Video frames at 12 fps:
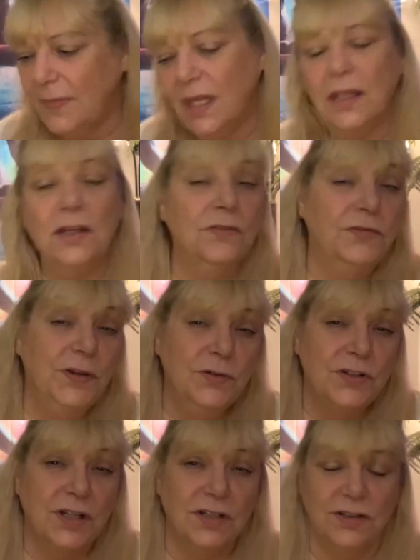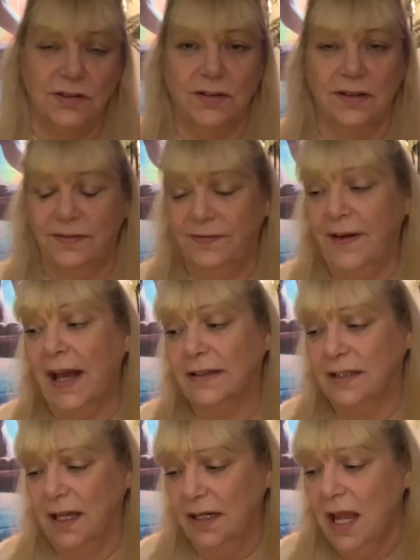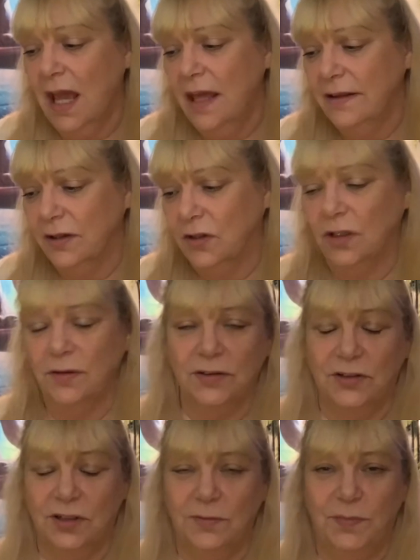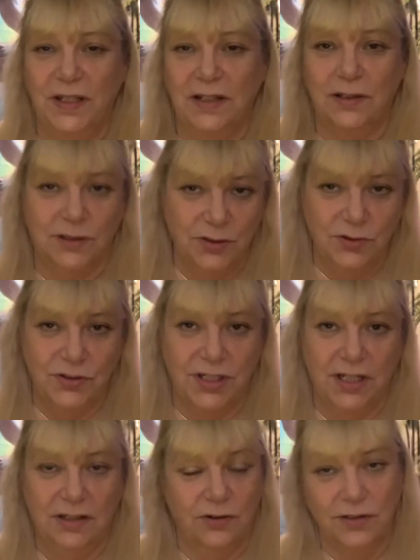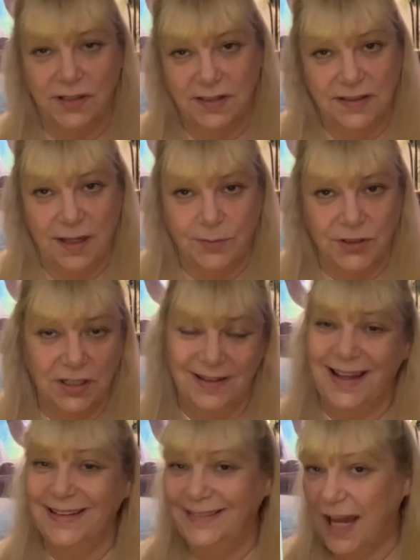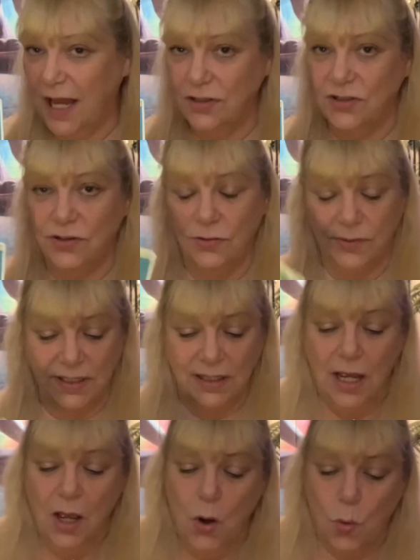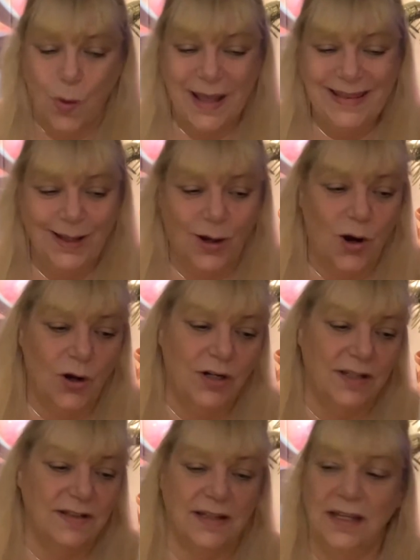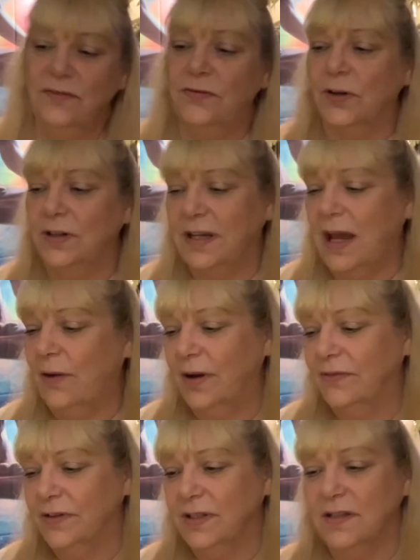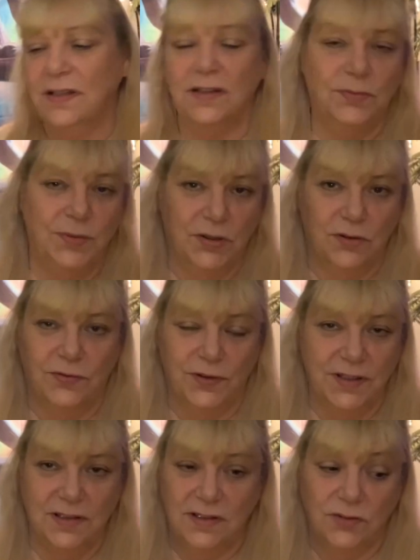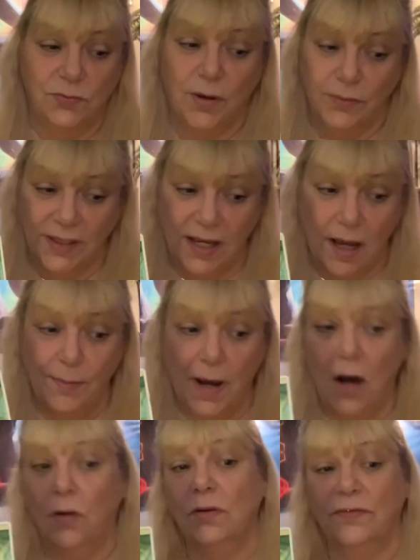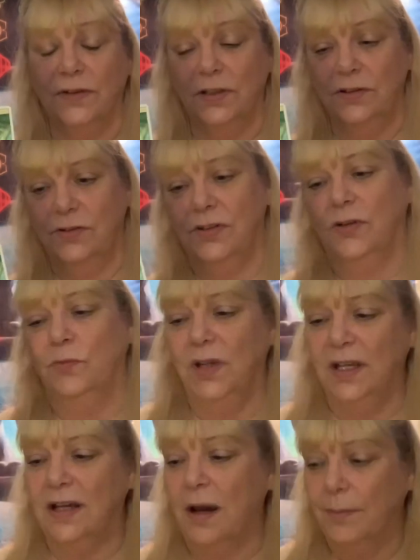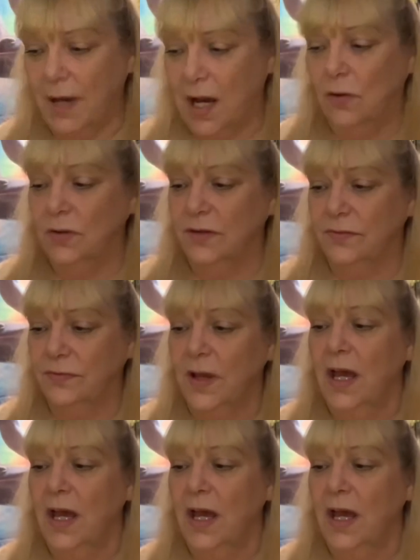confusion due to the fact that there could be illusion or deception attached to it. When the card is inverted, however, this is beautiful. This is where we come out of illusion. We come out of